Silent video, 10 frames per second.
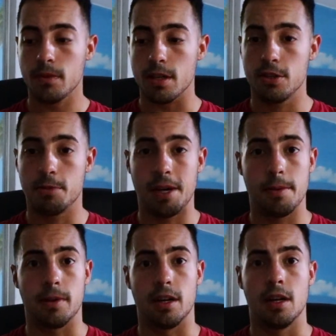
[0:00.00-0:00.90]
to be
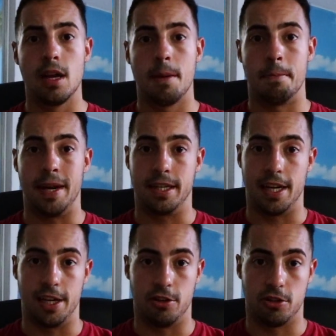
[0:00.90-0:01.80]
able to
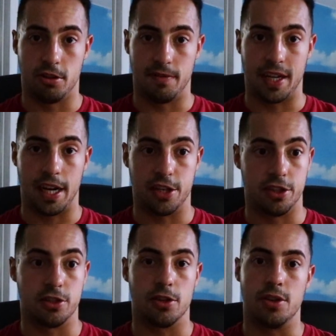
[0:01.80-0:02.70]
maintain your
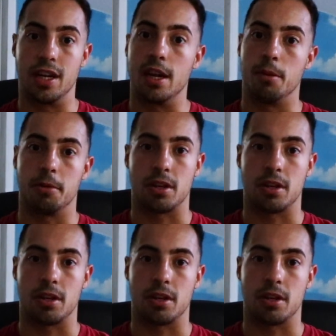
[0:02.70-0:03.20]
certification so you can help your